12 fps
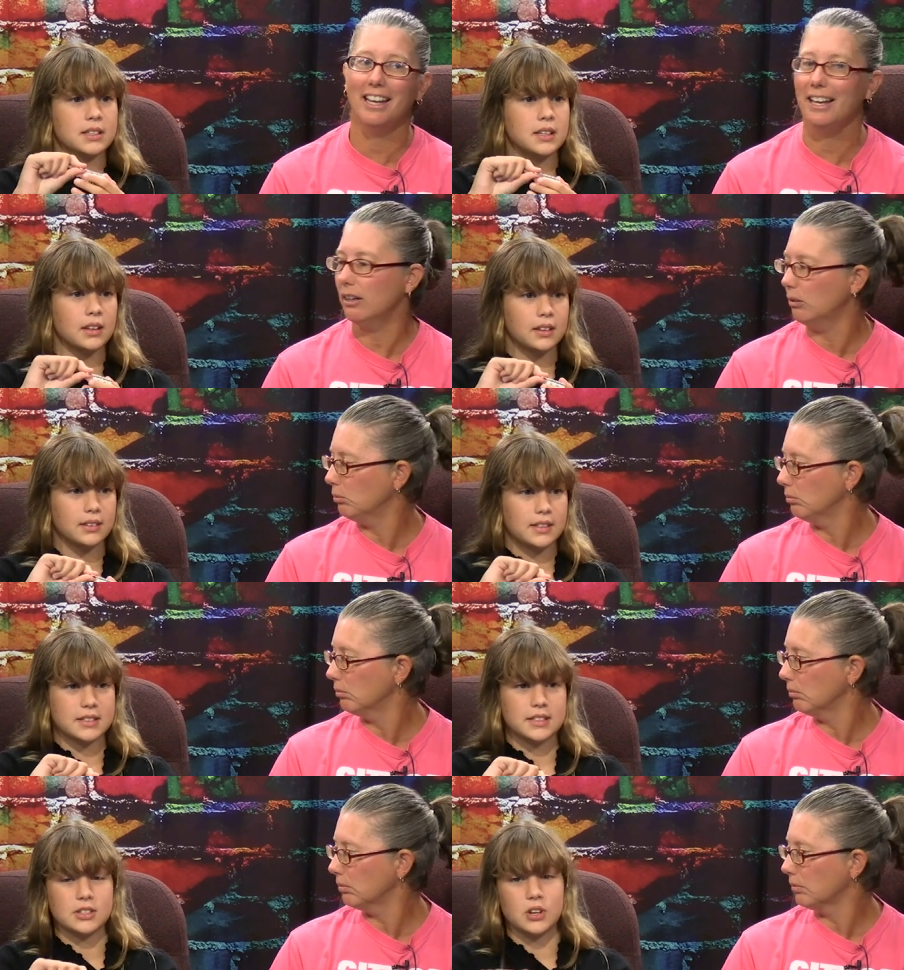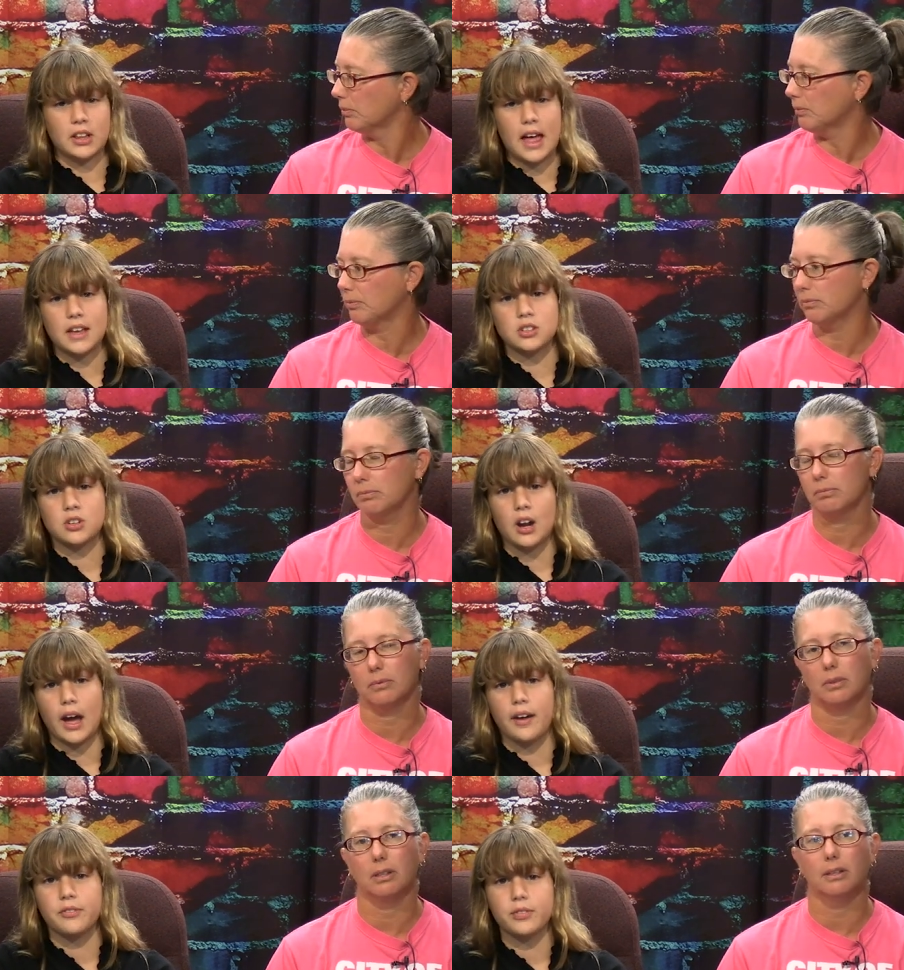Speaker 1: But
Speaker 2: this is our
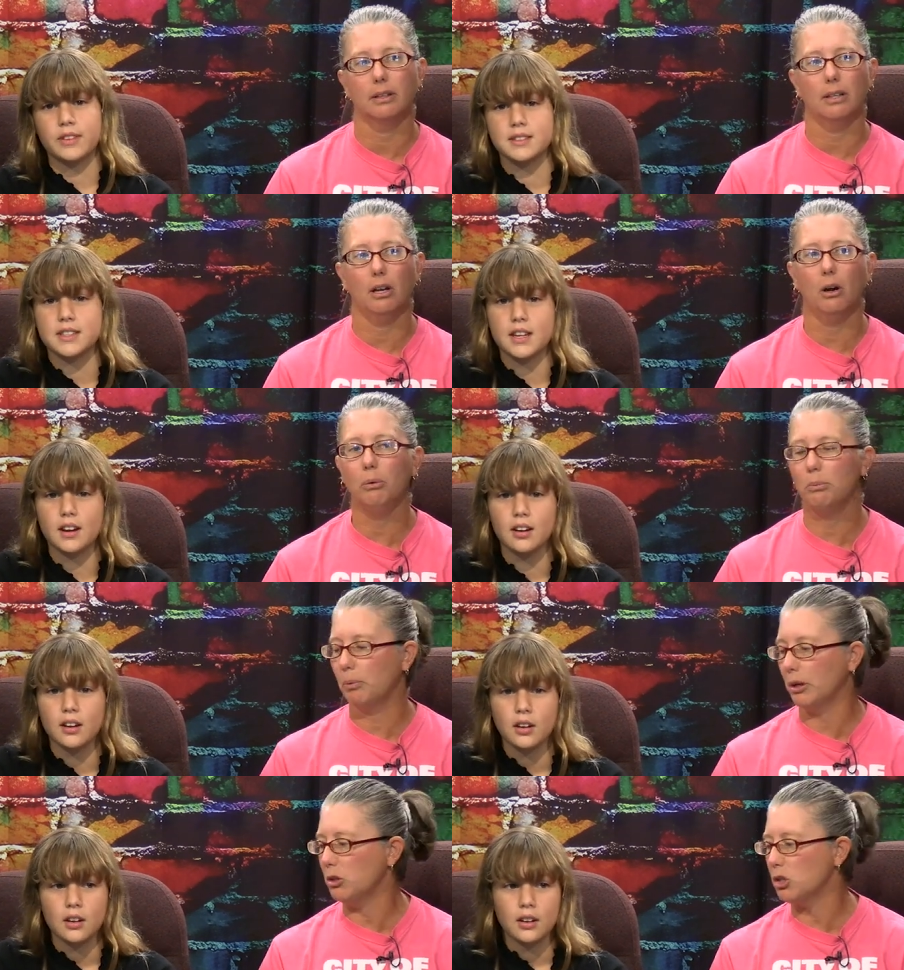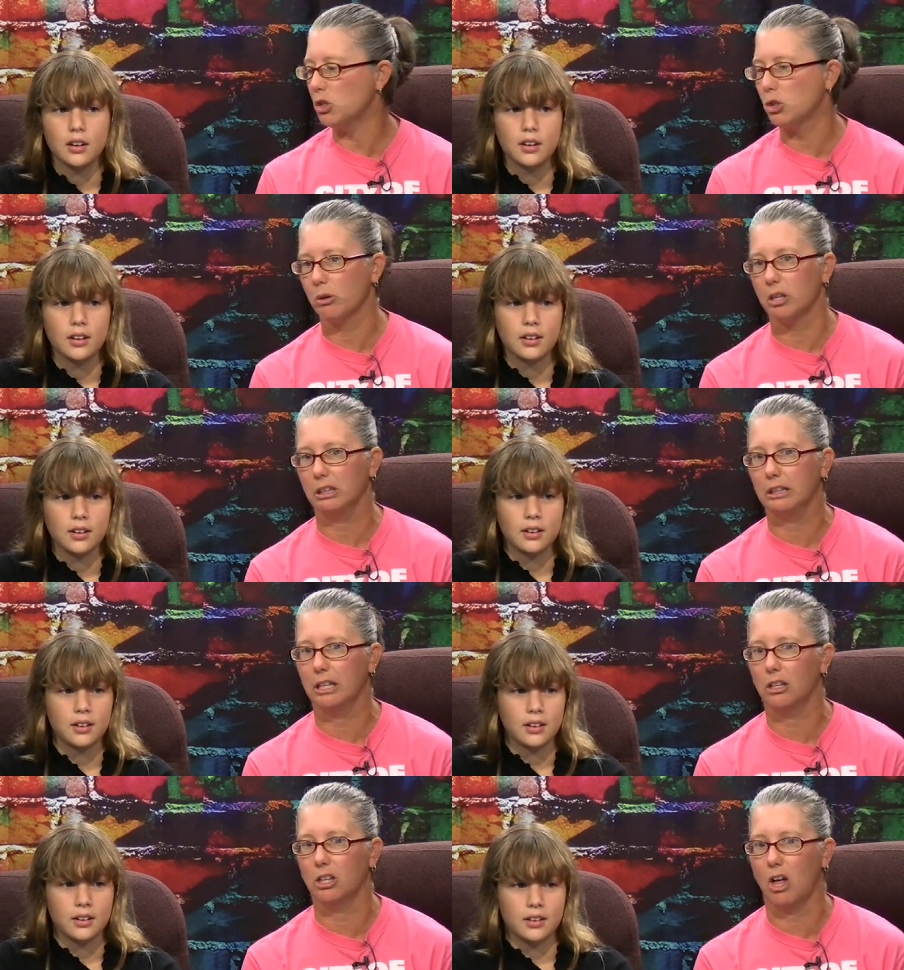last craft this year. Oh,
Speaker 1: why don't you show it a
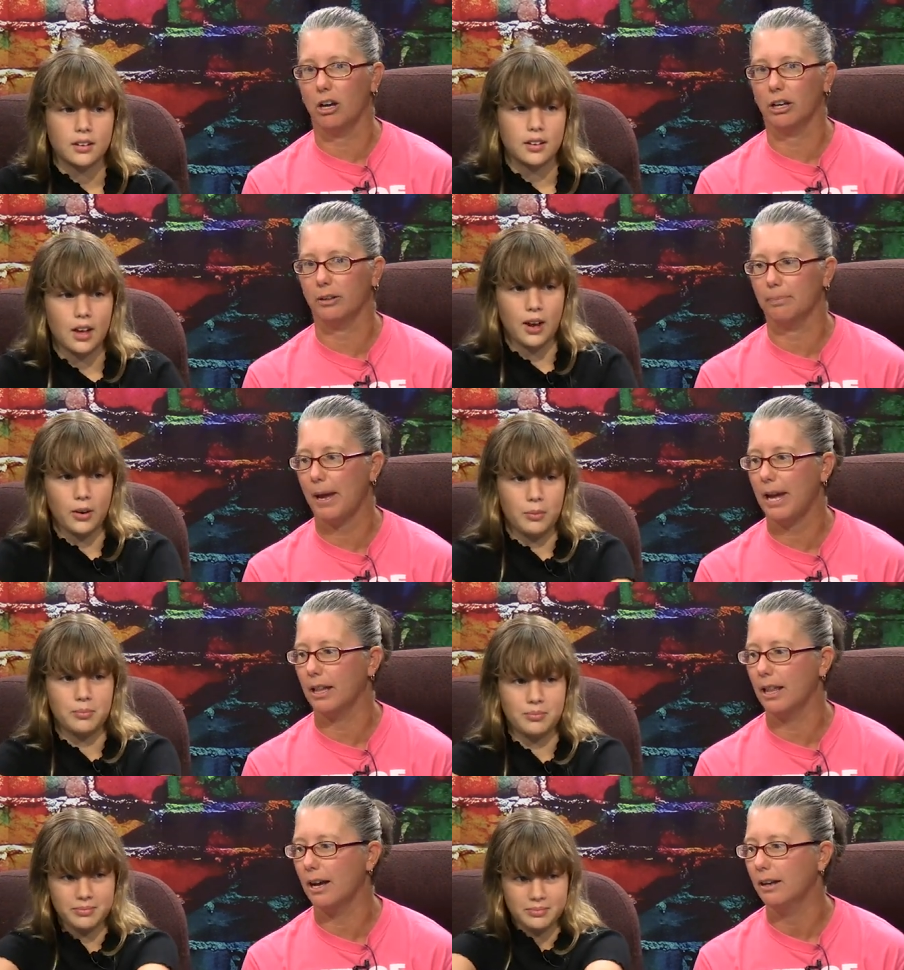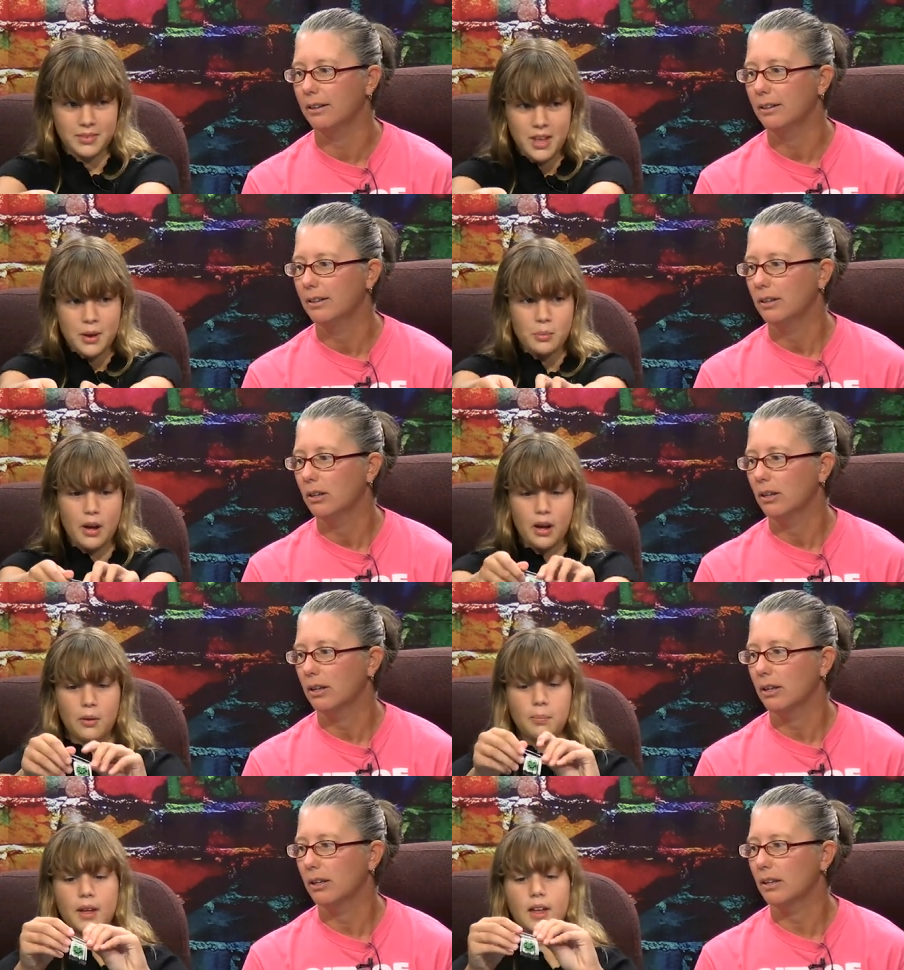little longer, oh. Mayella?
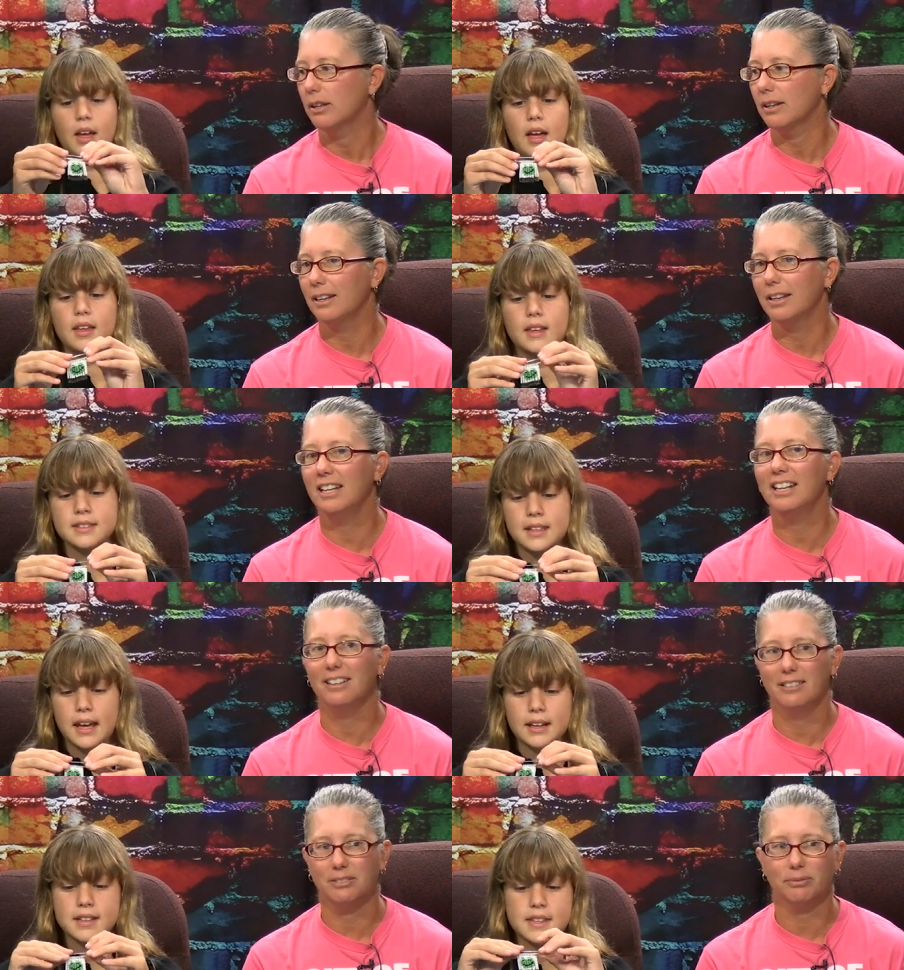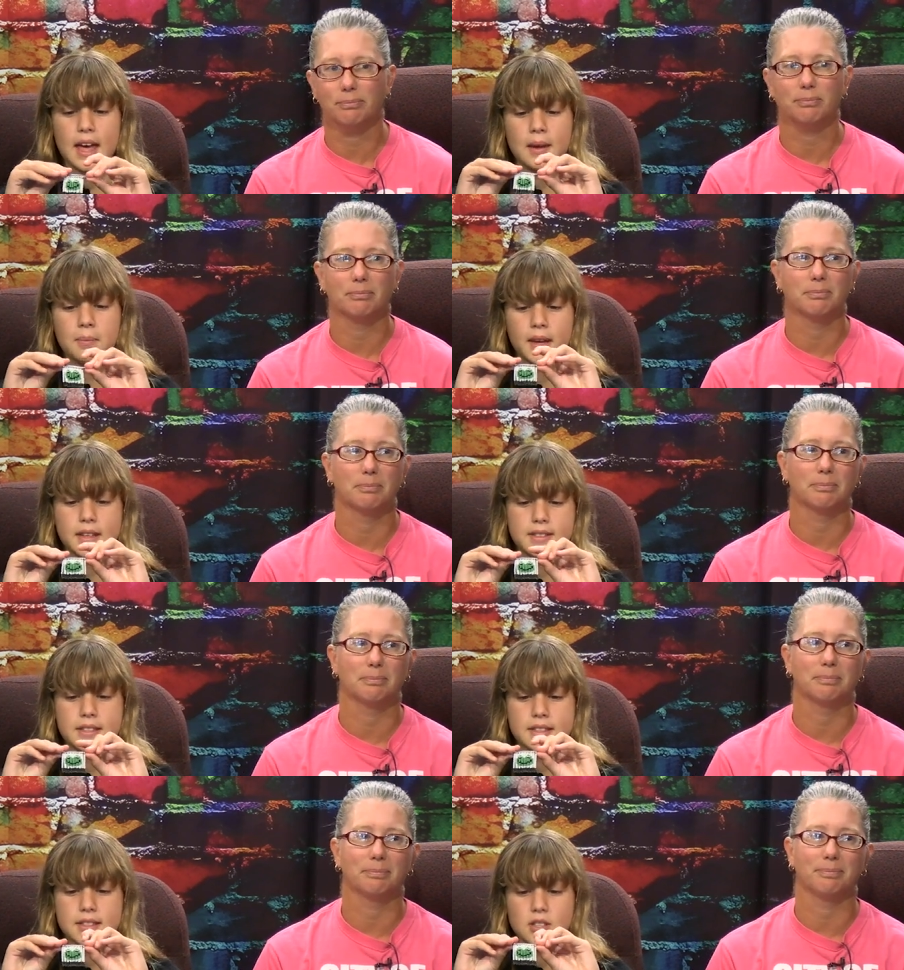
Speaker 2: Well, but it's kind of sad
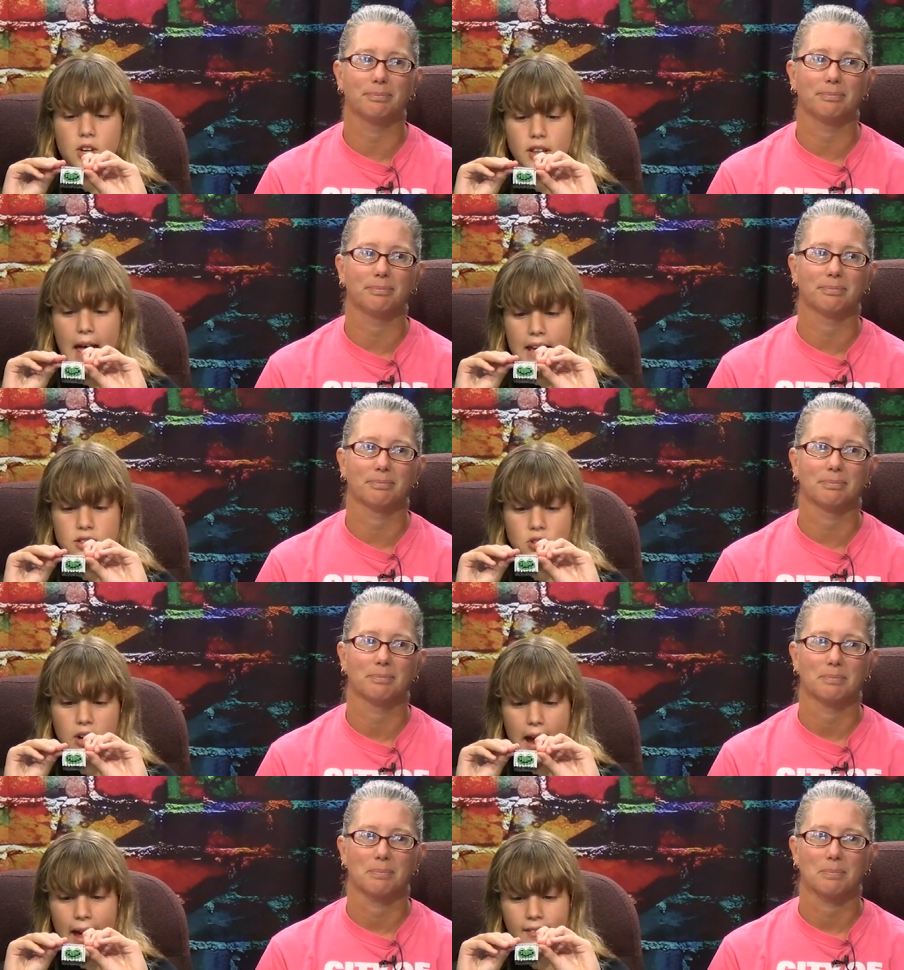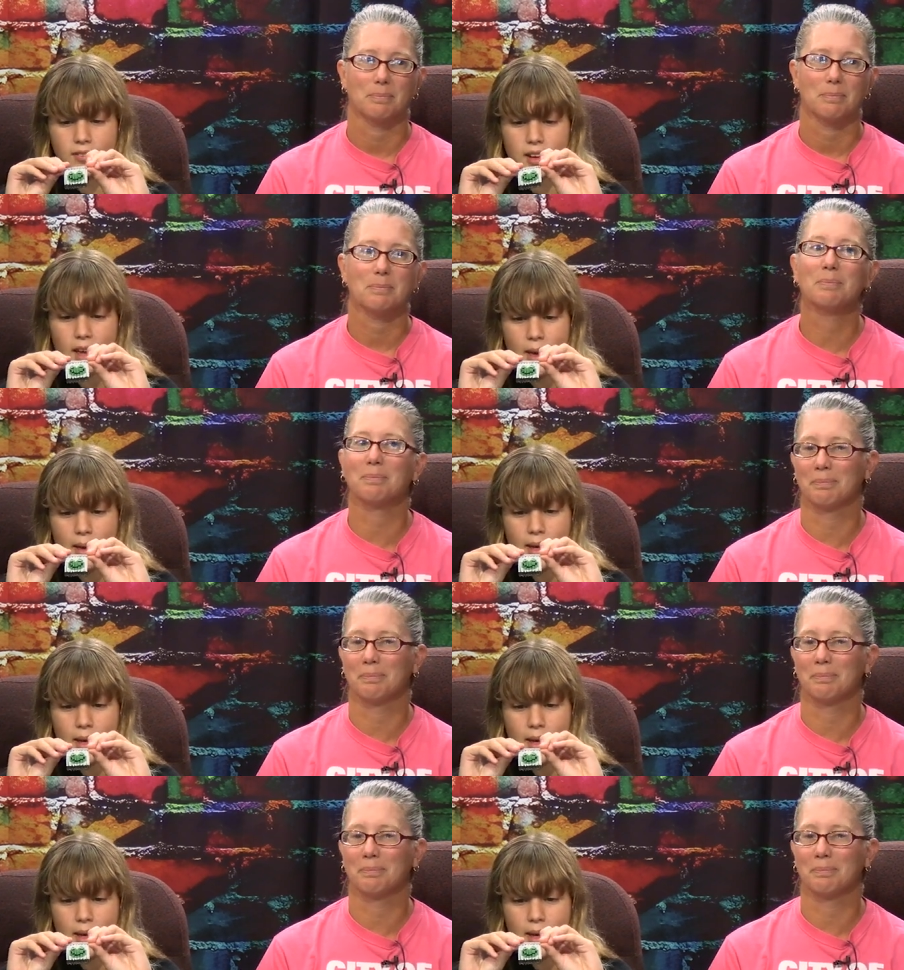because this is our last craft.
Speaker 1: Mm